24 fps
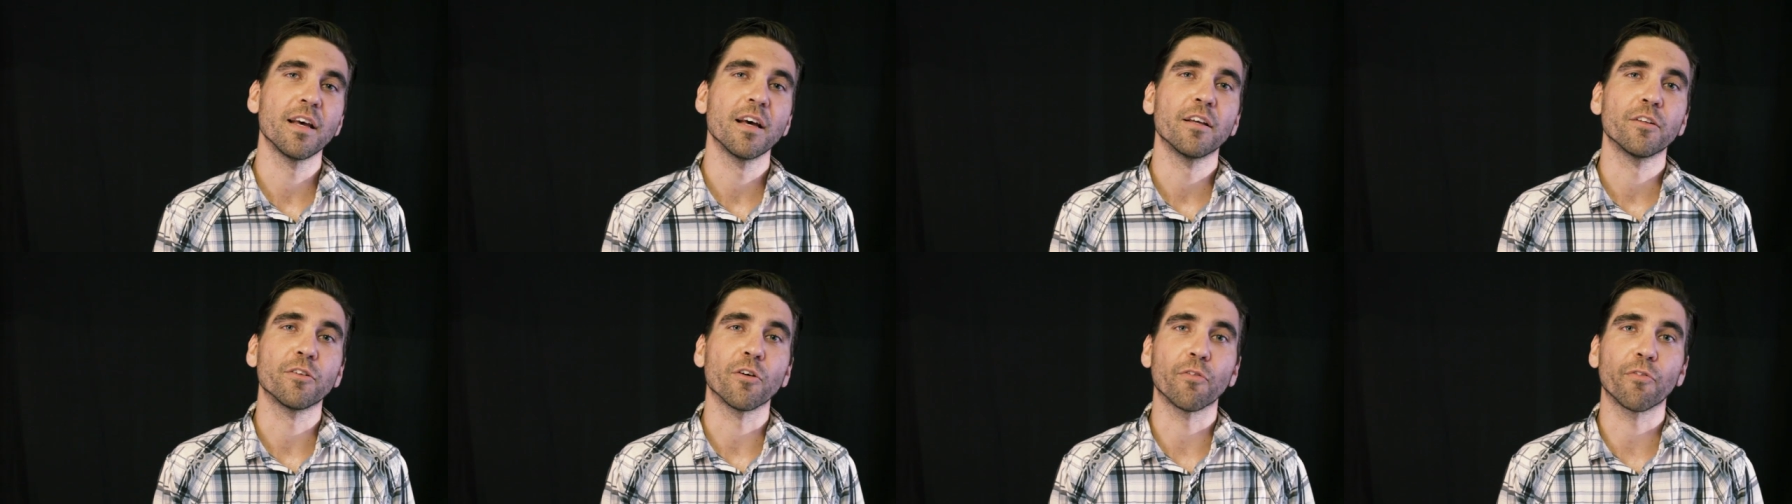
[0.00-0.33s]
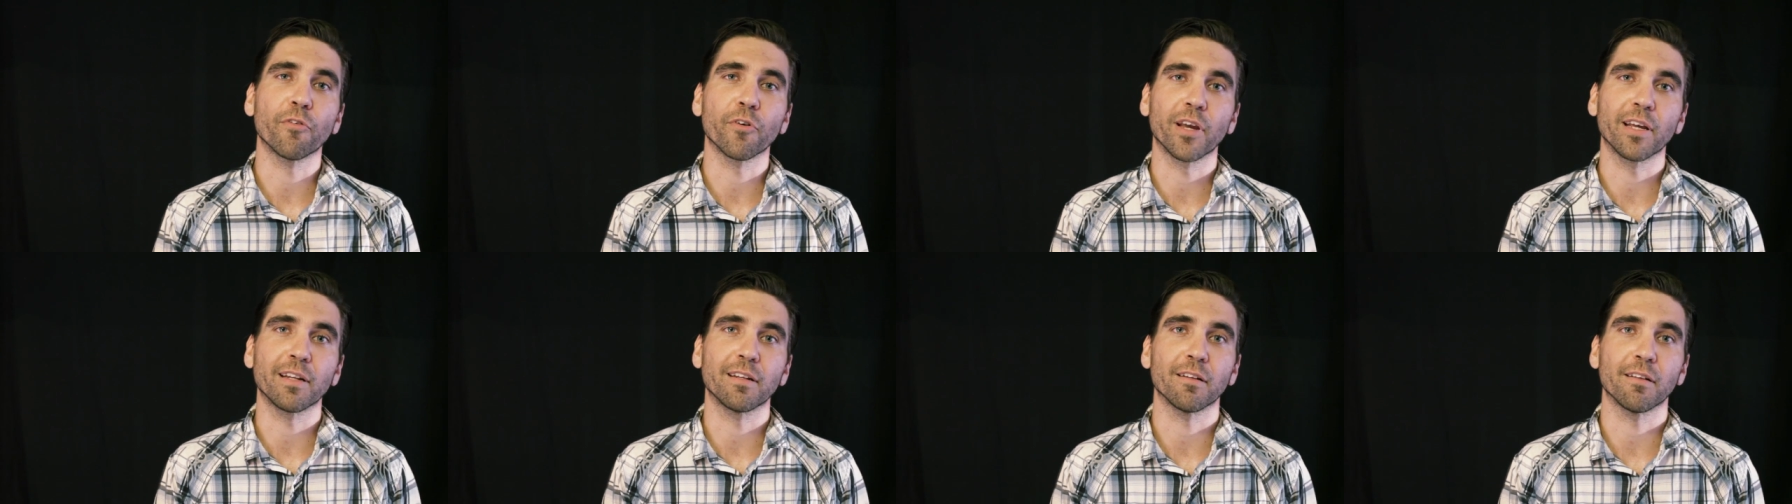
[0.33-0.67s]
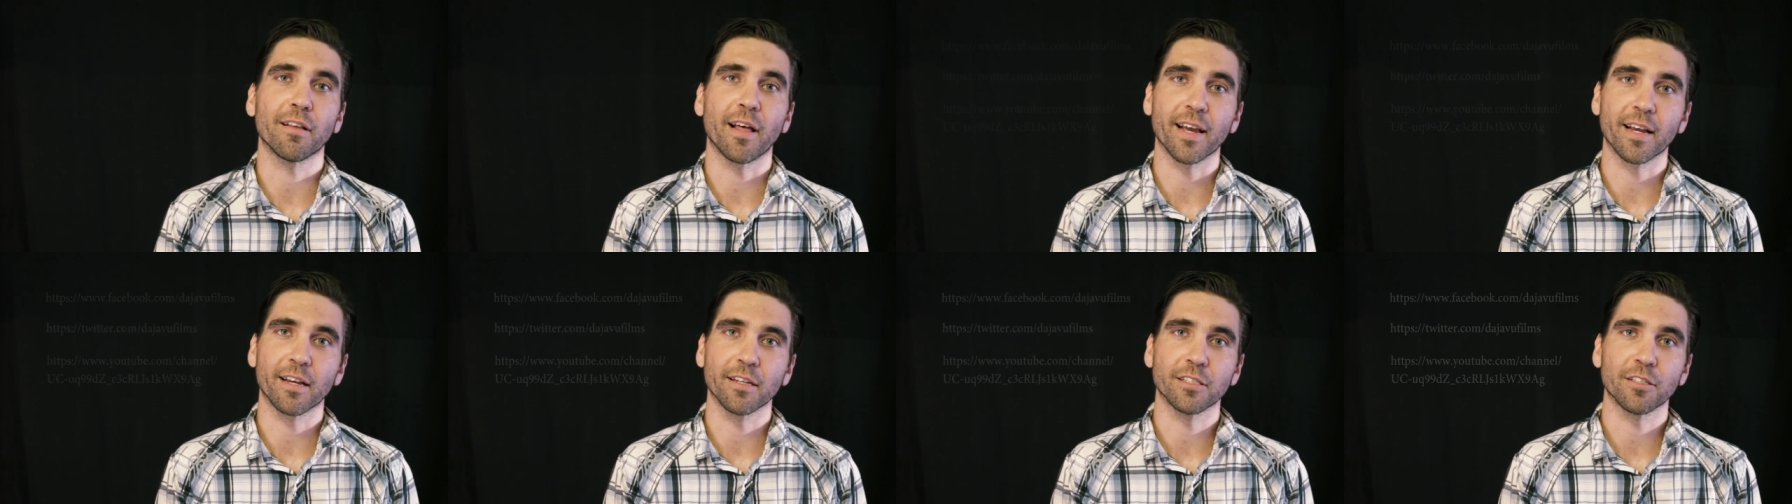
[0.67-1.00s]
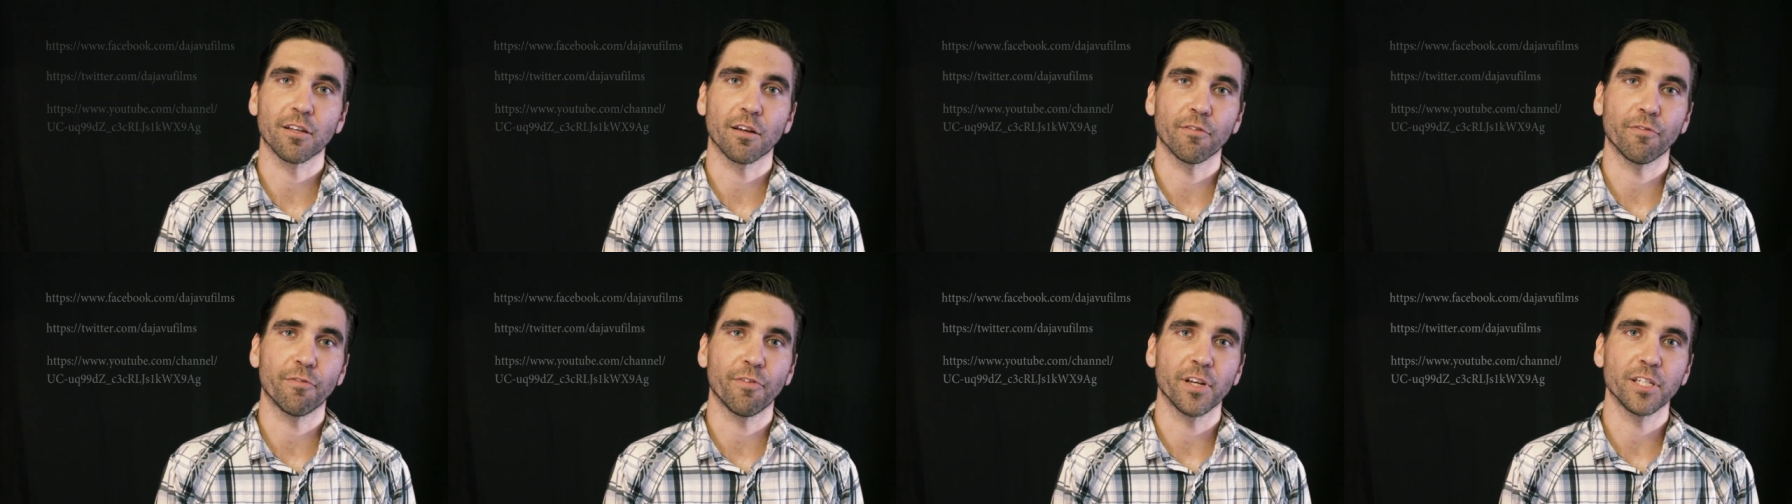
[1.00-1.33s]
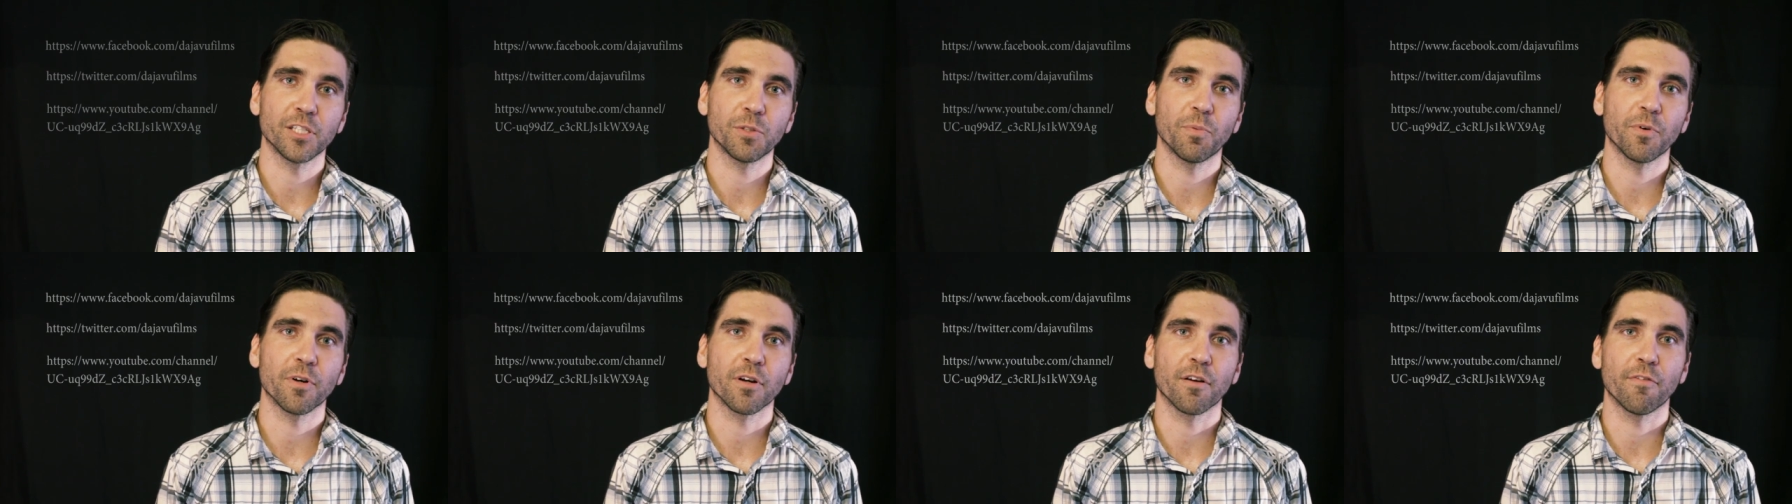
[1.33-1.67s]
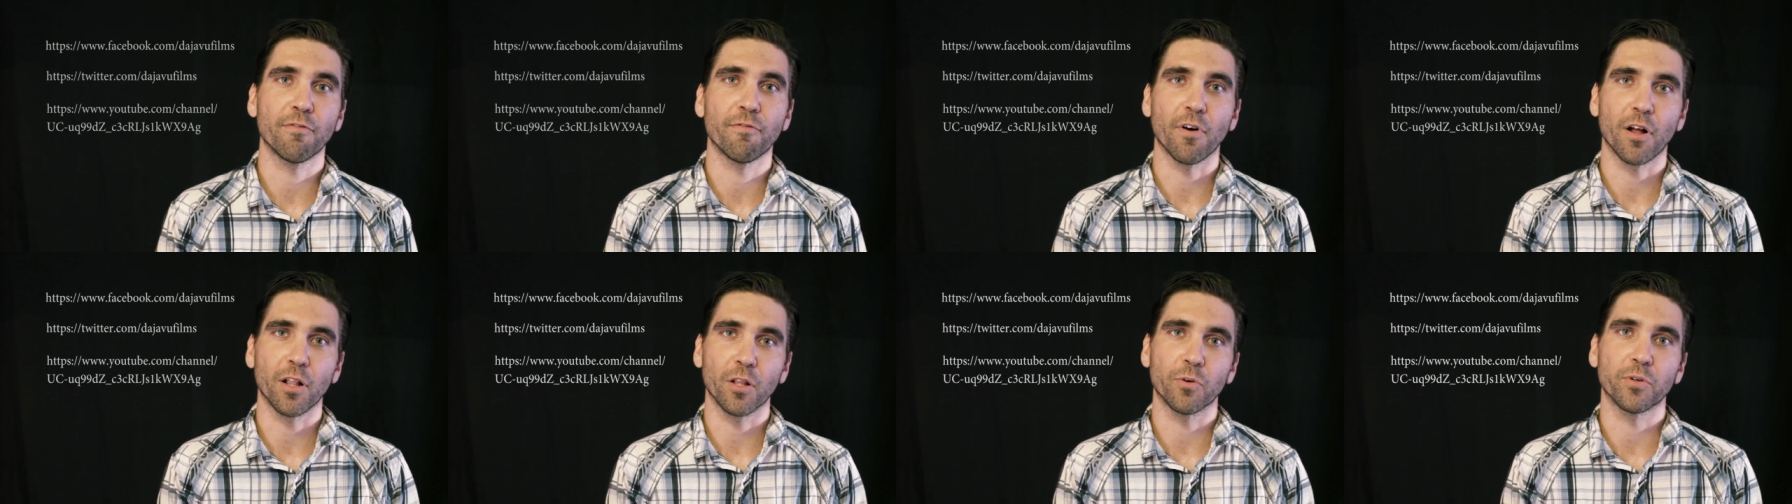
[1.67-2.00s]
Don't forget to like us on Facebook,
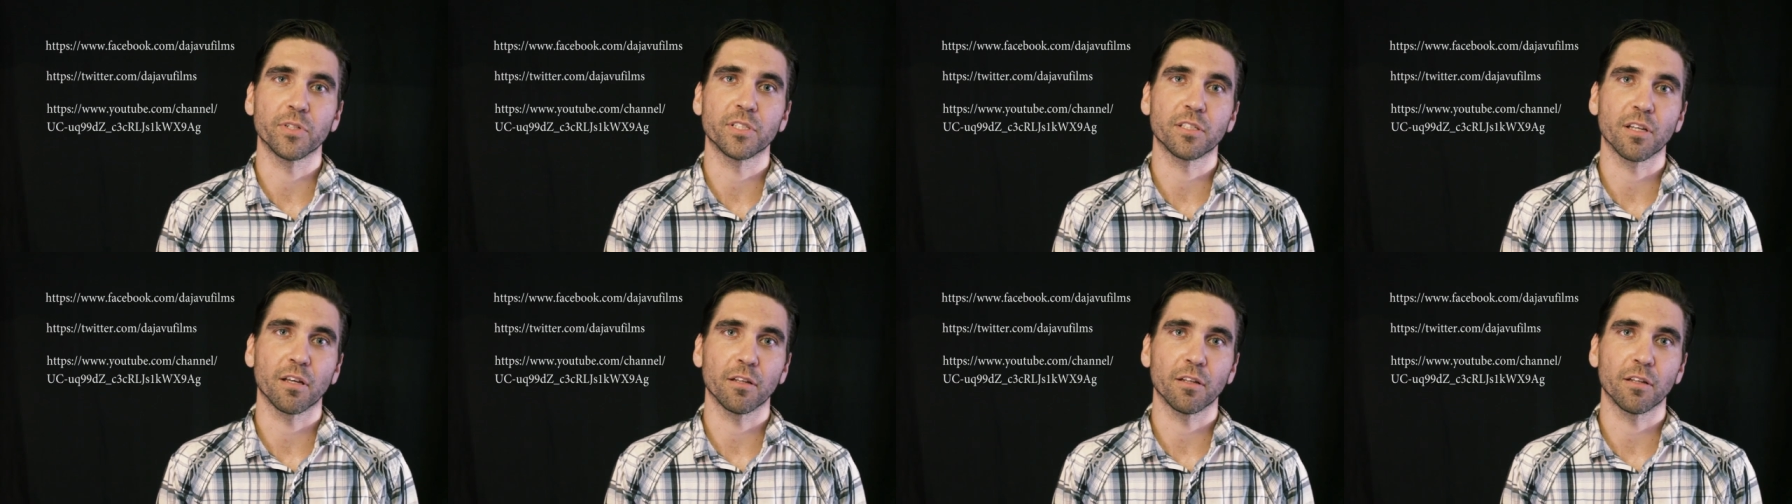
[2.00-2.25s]
follow us